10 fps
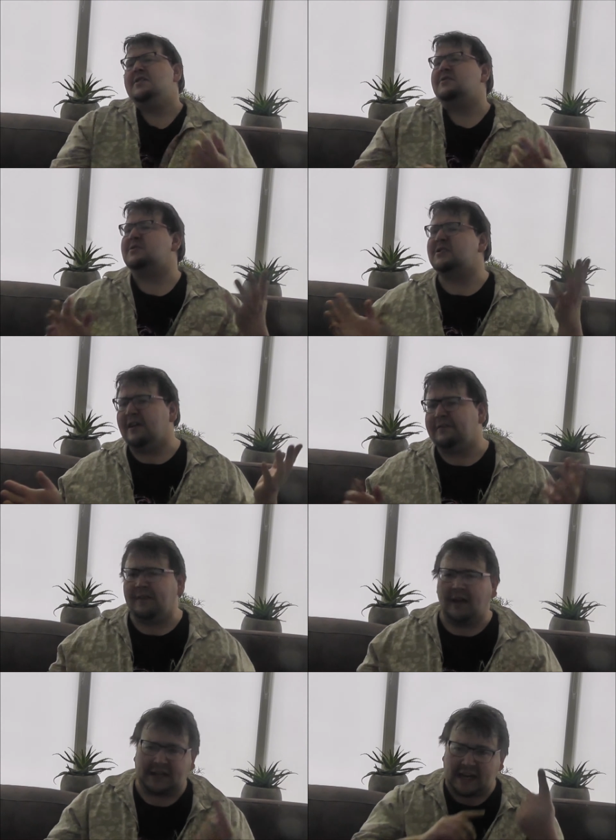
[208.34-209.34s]
to stuff
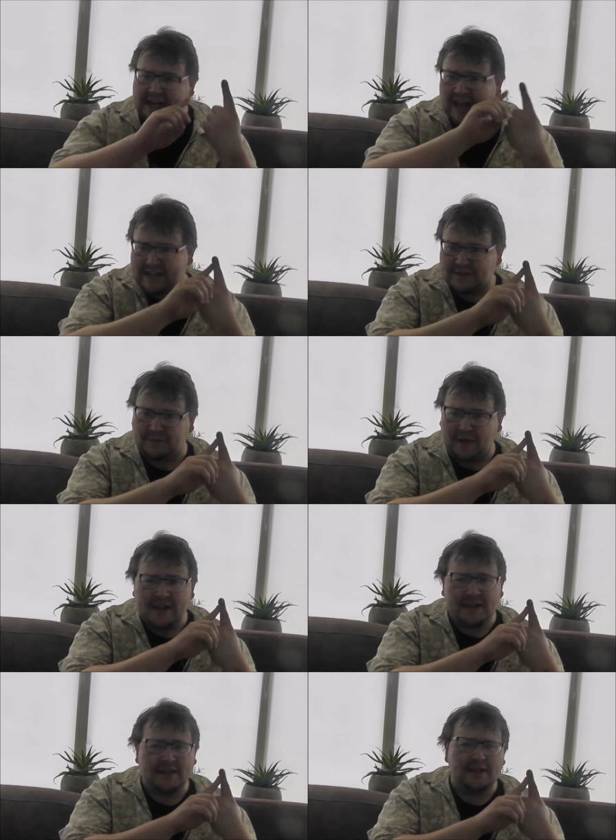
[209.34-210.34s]
like
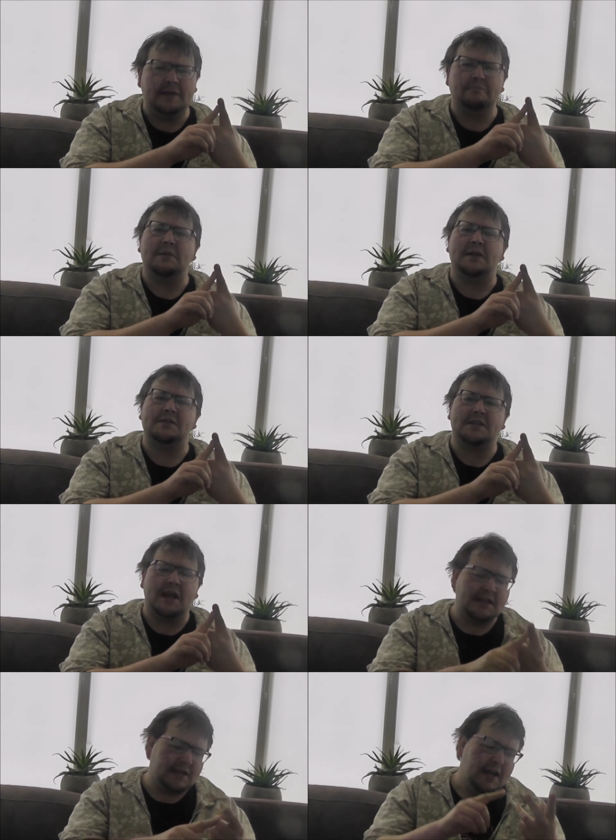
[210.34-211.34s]
Castlevania in
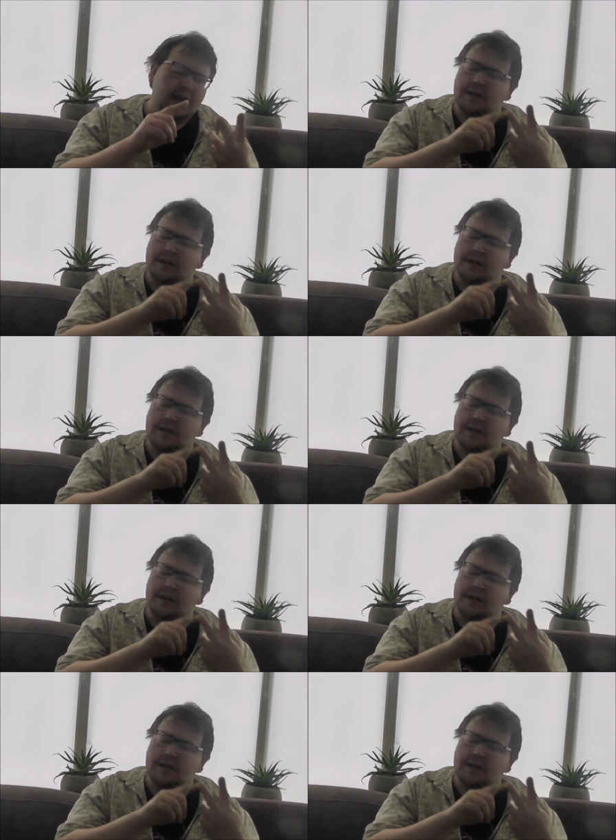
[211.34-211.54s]
Bloodstained,